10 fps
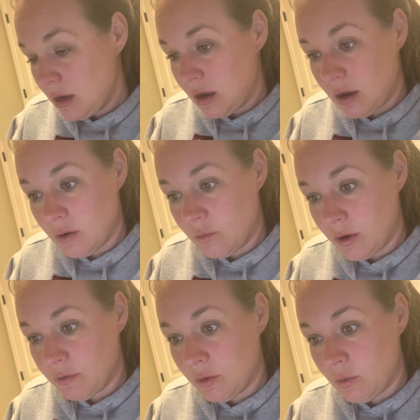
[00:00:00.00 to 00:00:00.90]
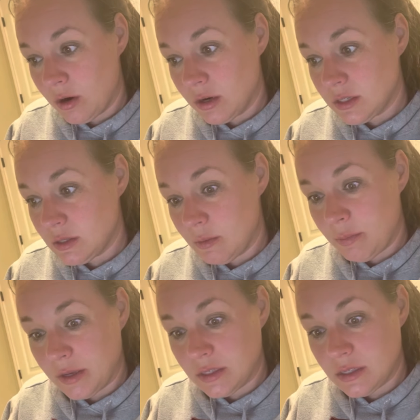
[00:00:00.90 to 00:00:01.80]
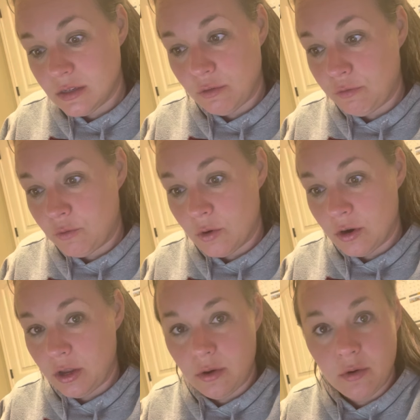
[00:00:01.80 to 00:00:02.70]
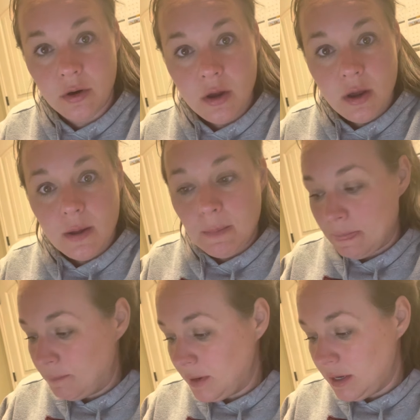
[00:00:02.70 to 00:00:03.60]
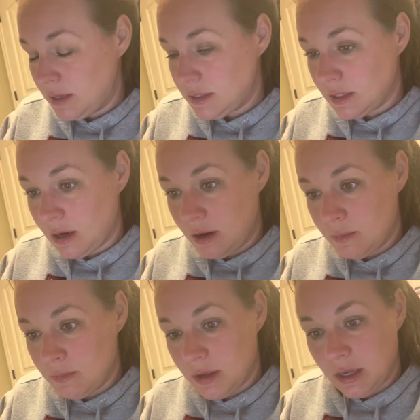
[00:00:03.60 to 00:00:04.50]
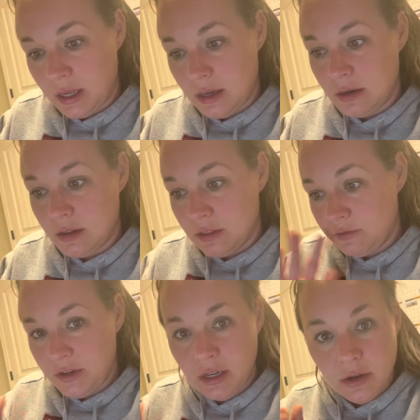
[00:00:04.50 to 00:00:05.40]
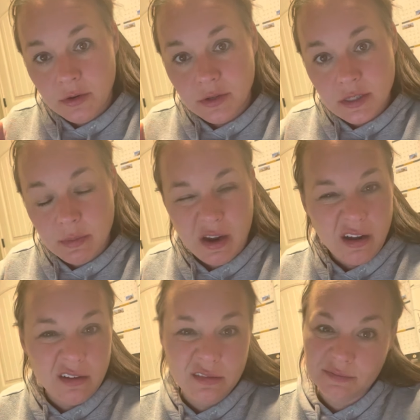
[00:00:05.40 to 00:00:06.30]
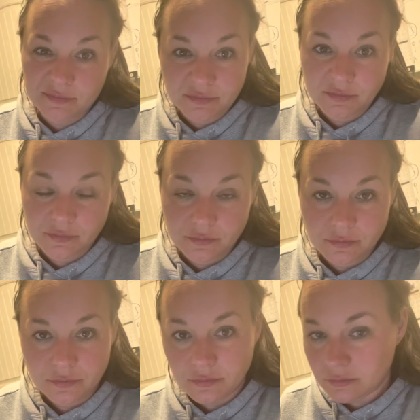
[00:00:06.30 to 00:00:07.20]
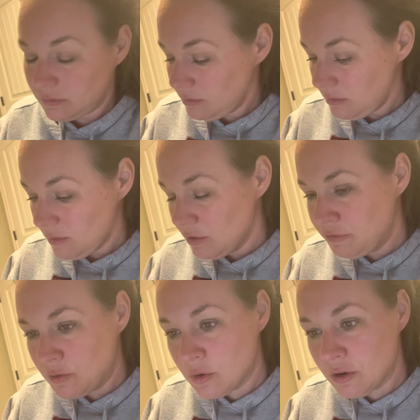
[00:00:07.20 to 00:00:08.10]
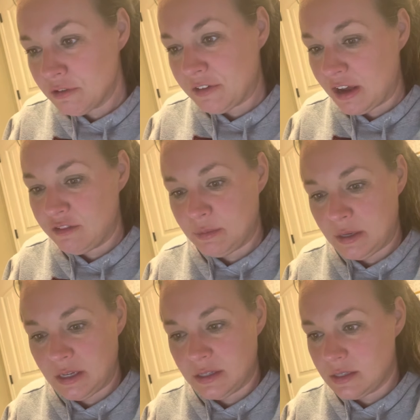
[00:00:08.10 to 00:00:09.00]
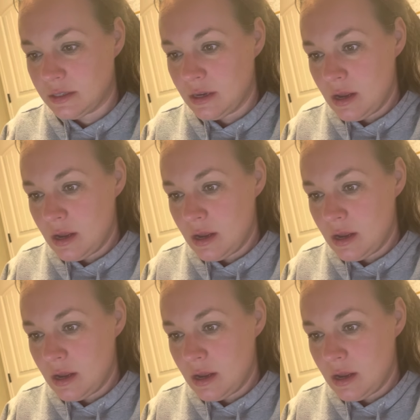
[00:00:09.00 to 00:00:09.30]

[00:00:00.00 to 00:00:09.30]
Uh, whatever works best for you. But um, again, the video is about four or five minutes.